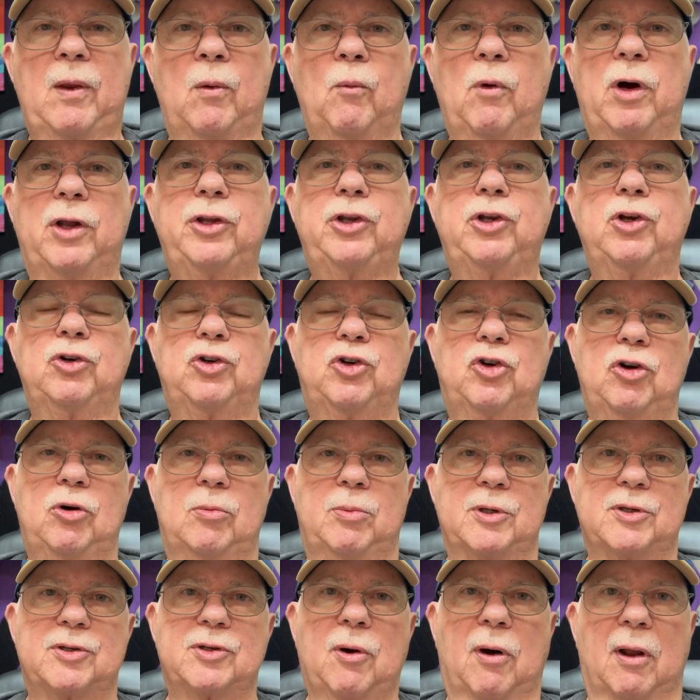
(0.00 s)
what YouTube
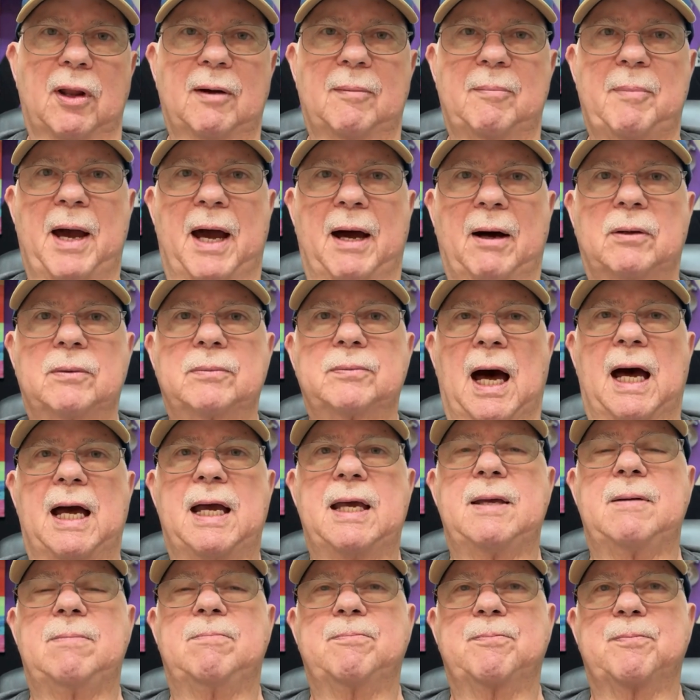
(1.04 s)
was all about,
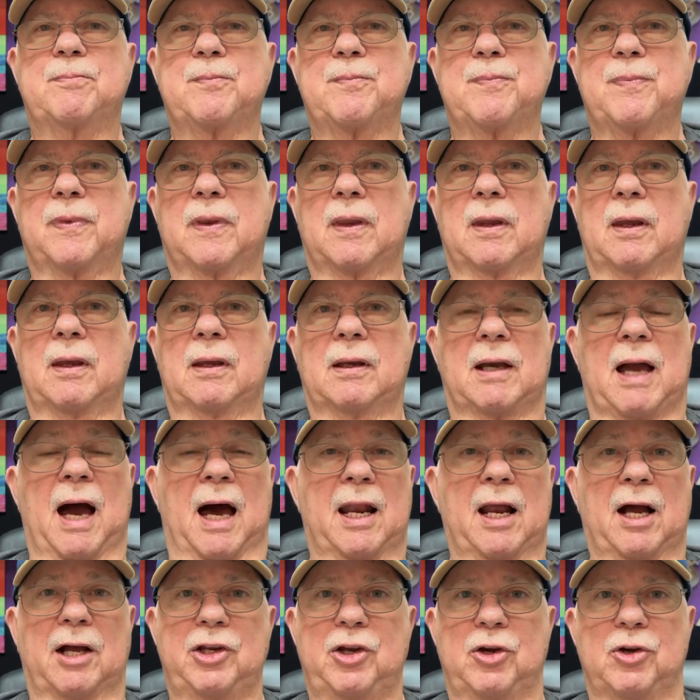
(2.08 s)
I
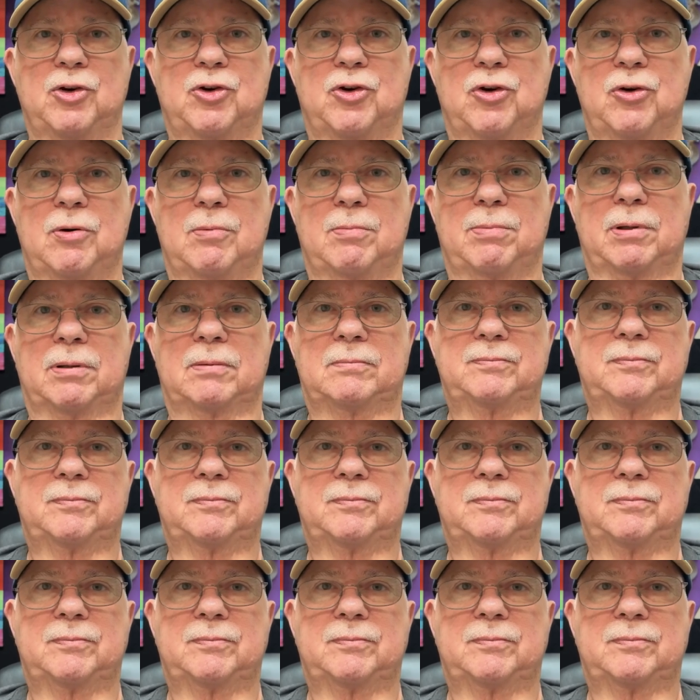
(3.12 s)
got on YouTube,